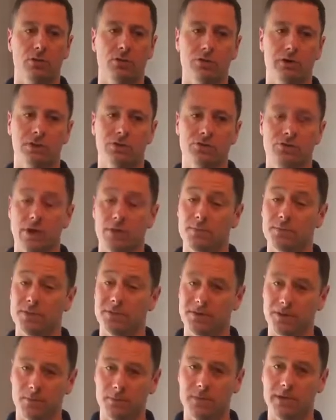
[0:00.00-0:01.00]
only trips
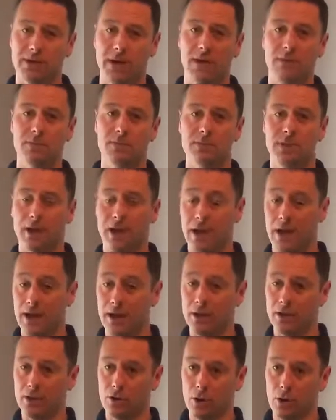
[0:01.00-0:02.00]
sometimes
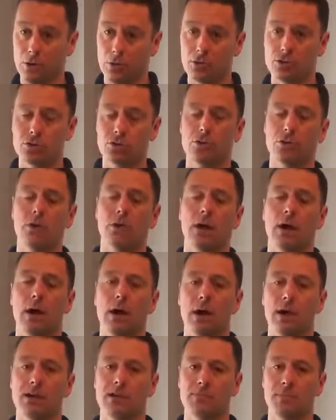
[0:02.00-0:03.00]
and also
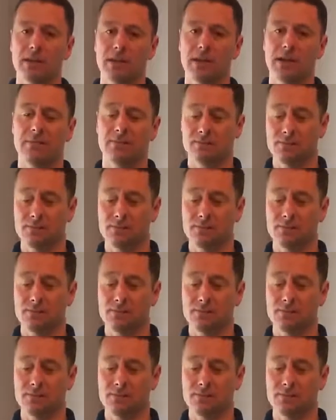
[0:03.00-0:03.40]
at a